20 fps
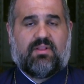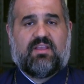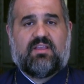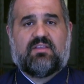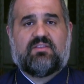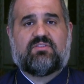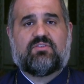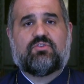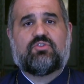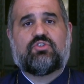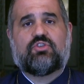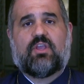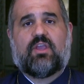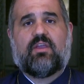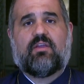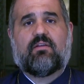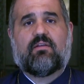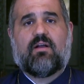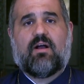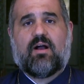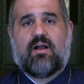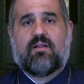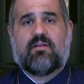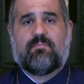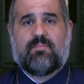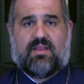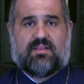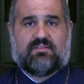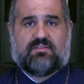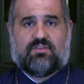Please share our
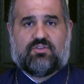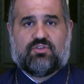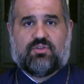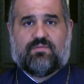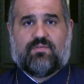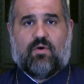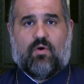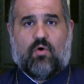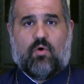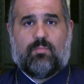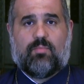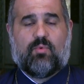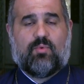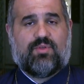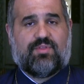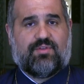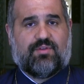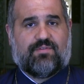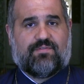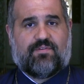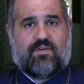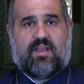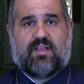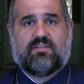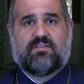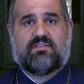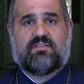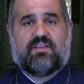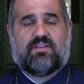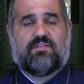message of hope with your
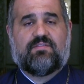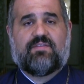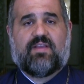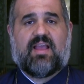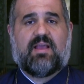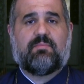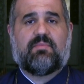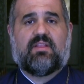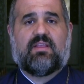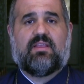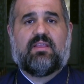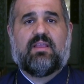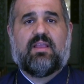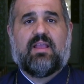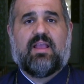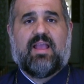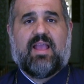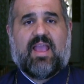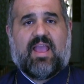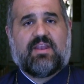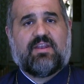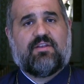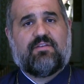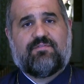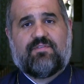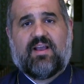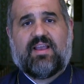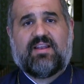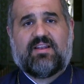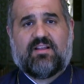friends and family and
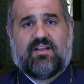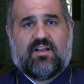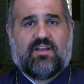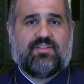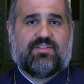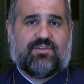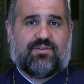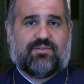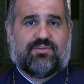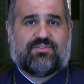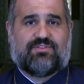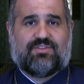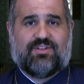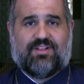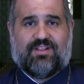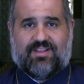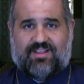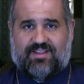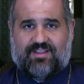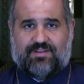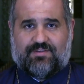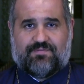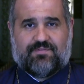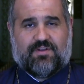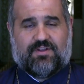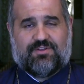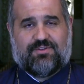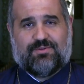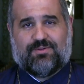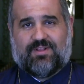invite others to live
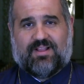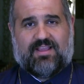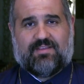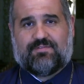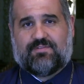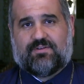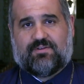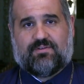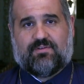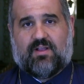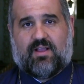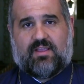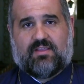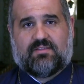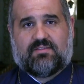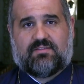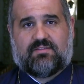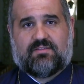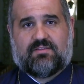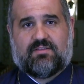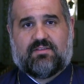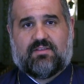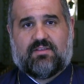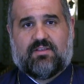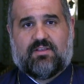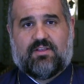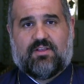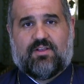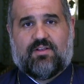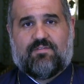a new life in Christ.
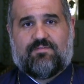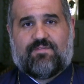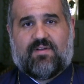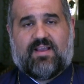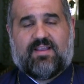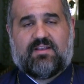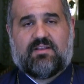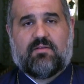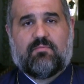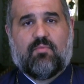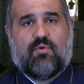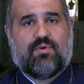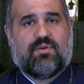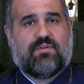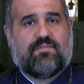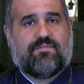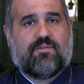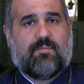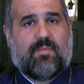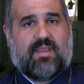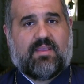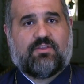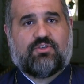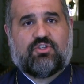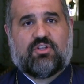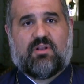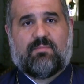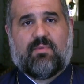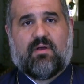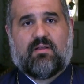Find more
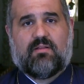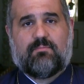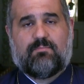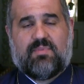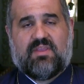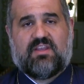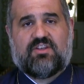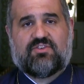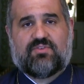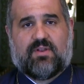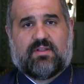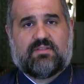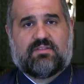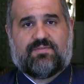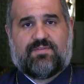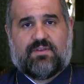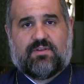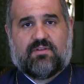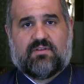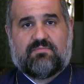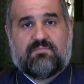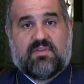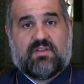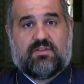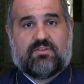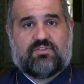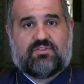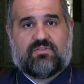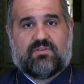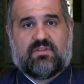information about Be Transfigured
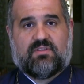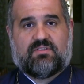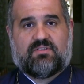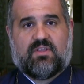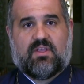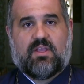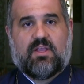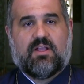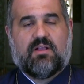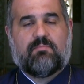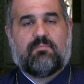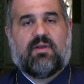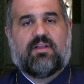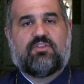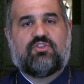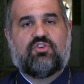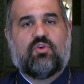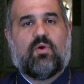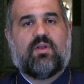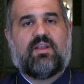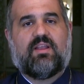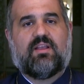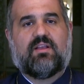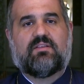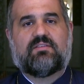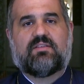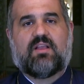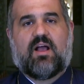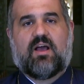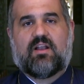Ministries by joining
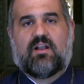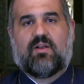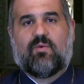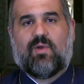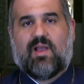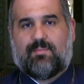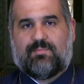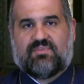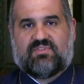us on our